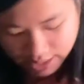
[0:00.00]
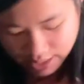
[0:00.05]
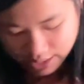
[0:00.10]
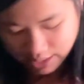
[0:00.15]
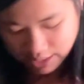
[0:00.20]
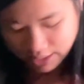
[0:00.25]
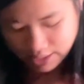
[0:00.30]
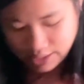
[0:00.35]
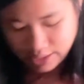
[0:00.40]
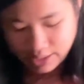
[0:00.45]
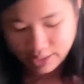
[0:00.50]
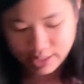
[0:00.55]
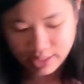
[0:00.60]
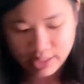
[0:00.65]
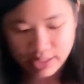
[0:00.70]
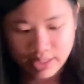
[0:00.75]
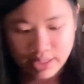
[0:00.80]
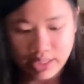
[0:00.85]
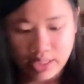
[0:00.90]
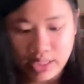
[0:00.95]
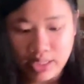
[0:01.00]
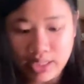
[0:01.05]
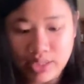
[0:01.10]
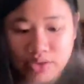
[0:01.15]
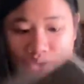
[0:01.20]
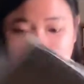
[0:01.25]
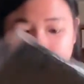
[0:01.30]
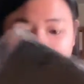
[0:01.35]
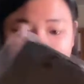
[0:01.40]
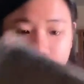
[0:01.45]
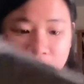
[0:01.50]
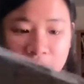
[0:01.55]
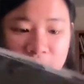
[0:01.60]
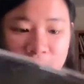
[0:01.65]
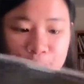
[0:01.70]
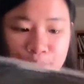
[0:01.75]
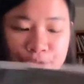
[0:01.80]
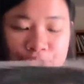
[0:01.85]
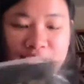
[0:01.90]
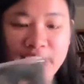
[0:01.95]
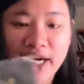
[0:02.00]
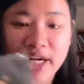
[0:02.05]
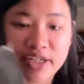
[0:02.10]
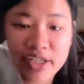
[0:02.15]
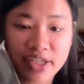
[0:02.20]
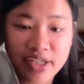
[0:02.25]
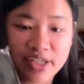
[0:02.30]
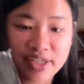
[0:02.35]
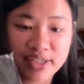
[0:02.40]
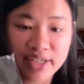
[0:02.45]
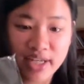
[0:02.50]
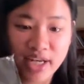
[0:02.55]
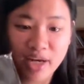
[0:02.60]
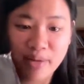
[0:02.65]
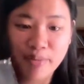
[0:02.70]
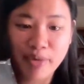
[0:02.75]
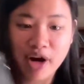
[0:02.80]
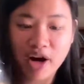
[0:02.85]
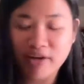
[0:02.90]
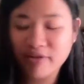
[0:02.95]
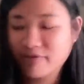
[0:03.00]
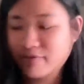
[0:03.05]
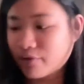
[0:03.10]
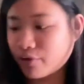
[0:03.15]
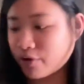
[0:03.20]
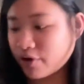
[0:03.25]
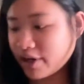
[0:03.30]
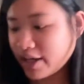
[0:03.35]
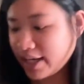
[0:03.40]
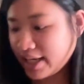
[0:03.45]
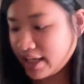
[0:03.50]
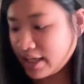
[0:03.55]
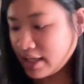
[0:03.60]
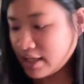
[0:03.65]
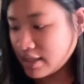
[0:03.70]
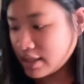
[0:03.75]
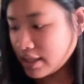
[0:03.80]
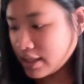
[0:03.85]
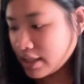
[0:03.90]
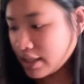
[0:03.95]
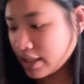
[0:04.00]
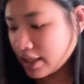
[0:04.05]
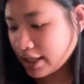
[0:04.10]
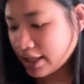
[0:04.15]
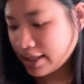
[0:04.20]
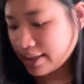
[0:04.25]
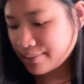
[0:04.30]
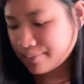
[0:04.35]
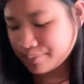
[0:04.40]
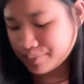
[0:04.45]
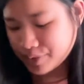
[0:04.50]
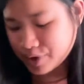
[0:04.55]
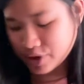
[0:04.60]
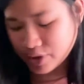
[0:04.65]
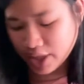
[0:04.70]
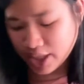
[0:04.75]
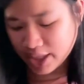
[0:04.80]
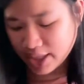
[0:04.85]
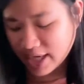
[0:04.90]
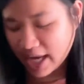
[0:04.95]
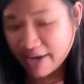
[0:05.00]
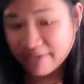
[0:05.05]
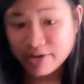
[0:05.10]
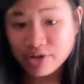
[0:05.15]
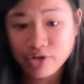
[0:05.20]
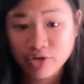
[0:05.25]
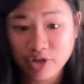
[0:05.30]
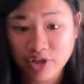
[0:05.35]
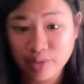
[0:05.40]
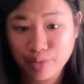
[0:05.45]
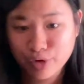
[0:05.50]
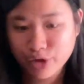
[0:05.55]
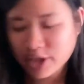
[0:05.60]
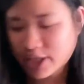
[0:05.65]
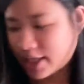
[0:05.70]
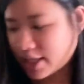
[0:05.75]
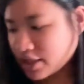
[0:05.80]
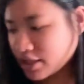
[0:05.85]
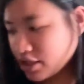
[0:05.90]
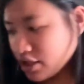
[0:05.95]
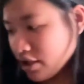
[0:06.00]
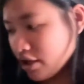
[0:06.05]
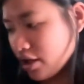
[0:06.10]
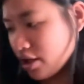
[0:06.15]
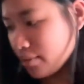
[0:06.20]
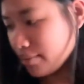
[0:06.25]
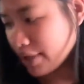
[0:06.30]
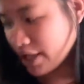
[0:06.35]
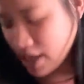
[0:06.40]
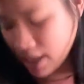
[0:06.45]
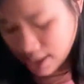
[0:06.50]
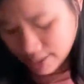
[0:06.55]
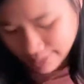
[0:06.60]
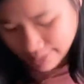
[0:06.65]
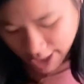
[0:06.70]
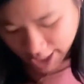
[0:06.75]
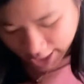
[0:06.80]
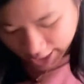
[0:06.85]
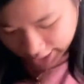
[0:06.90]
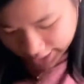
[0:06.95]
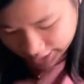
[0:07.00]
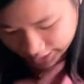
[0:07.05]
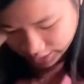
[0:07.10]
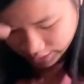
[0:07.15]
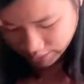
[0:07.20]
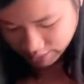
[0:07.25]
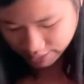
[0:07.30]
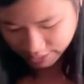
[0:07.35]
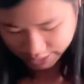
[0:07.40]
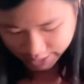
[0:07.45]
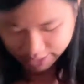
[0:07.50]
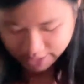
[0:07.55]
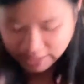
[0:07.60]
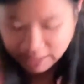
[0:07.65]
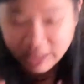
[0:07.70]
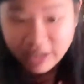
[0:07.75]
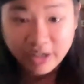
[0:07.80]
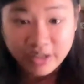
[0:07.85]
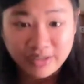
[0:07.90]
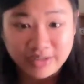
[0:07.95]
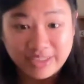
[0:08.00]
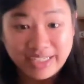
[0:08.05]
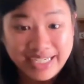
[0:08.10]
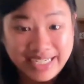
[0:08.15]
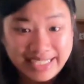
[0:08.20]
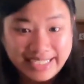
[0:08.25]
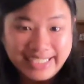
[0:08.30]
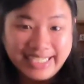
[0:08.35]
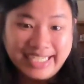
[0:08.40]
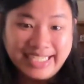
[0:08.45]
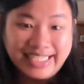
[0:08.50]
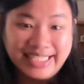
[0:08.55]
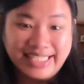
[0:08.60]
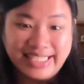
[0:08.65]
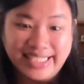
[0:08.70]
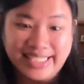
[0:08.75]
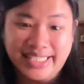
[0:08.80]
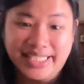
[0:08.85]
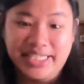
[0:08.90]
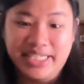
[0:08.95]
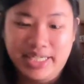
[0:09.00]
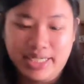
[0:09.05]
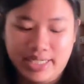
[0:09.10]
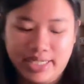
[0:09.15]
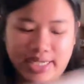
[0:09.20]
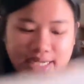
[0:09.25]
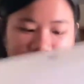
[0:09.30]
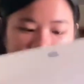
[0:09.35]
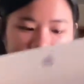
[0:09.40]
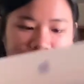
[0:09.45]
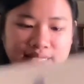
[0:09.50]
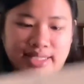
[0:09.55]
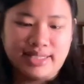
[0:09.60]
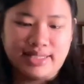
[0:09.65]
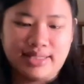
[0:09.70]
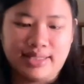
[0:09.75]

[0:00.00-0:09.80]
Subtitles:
this is the screen protectors that I bought for it, so I could have a screen protector on my iPad. Alright, and here is